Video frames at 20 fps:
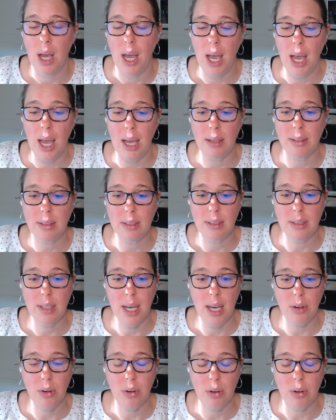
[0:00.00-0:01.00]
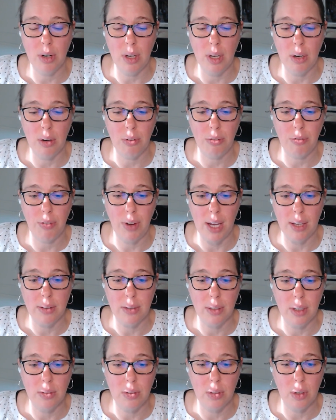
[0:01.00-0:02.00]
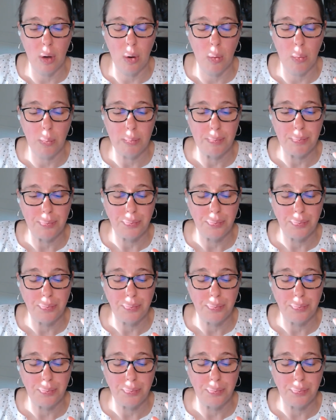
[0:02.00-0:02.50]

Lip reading: a standard interface, and so,